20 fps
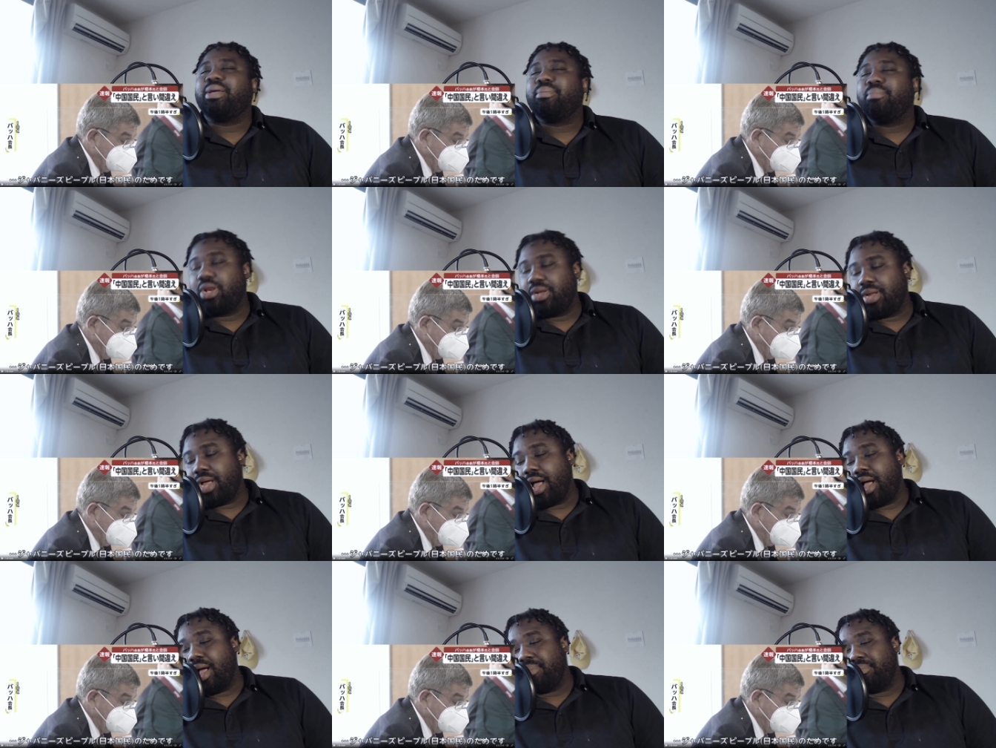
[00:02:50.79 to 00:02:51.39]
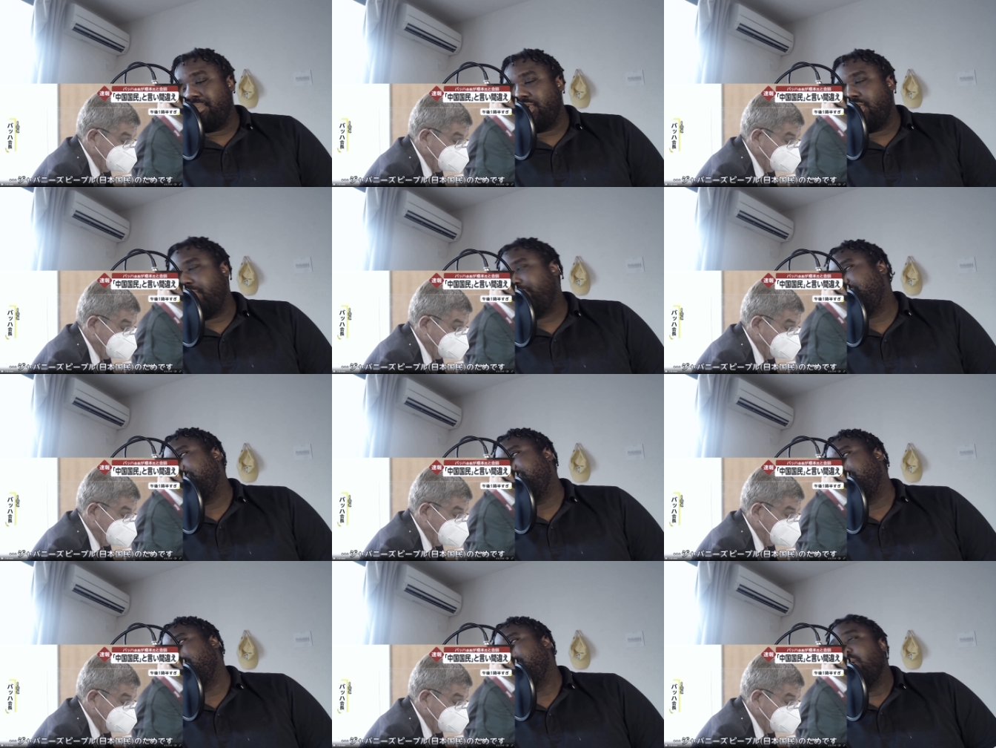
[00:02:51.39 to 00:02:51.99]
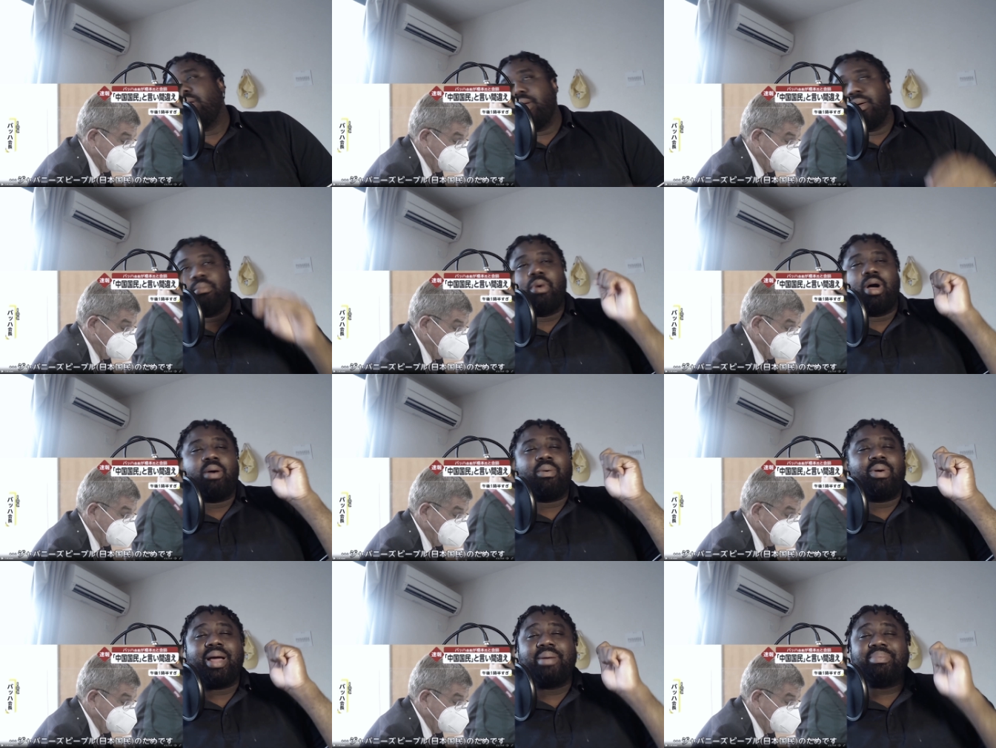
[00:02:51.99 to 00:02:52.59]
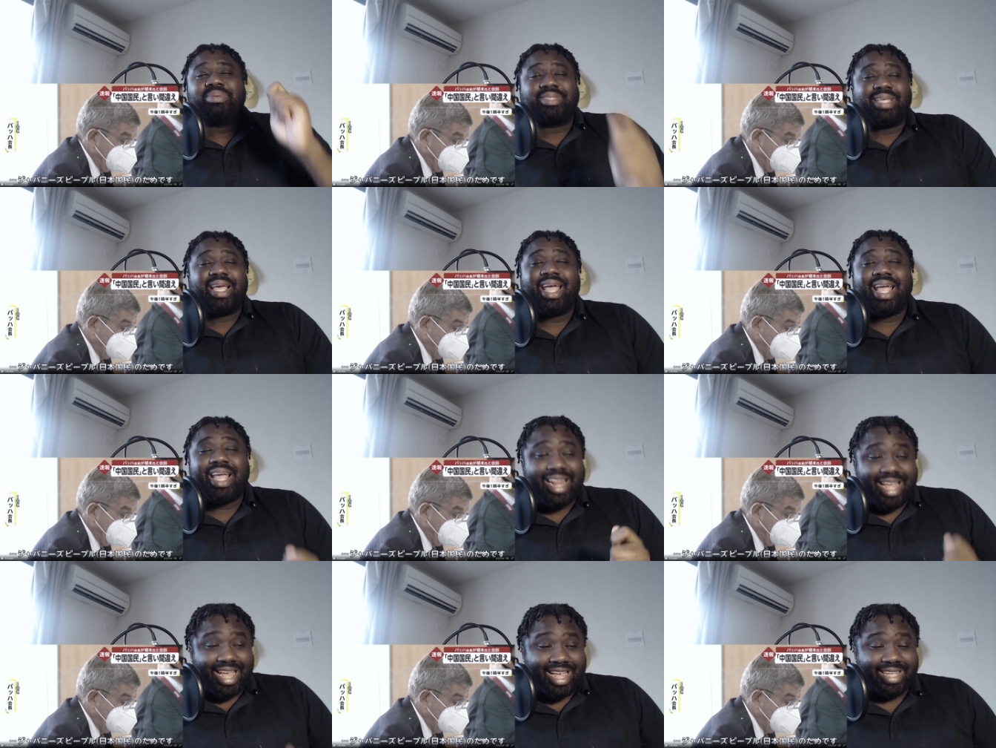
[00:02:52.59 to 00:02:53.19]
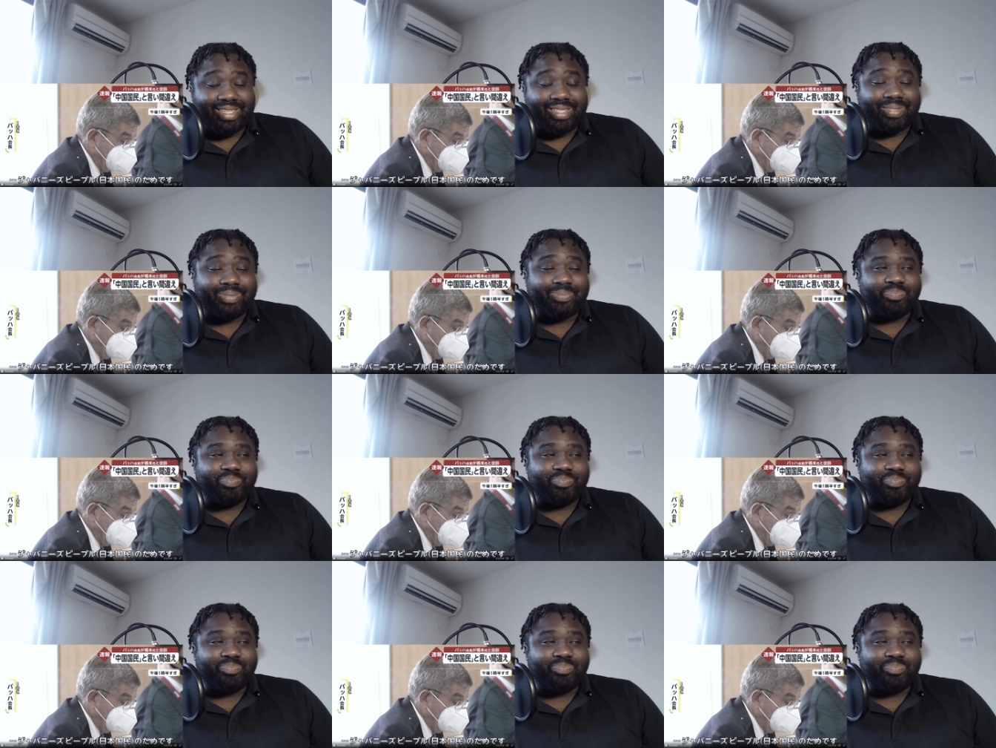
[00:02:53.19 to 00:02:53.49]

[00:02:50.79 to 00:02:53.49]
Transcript: but, no, I'm not kidding. But what I'm saying is,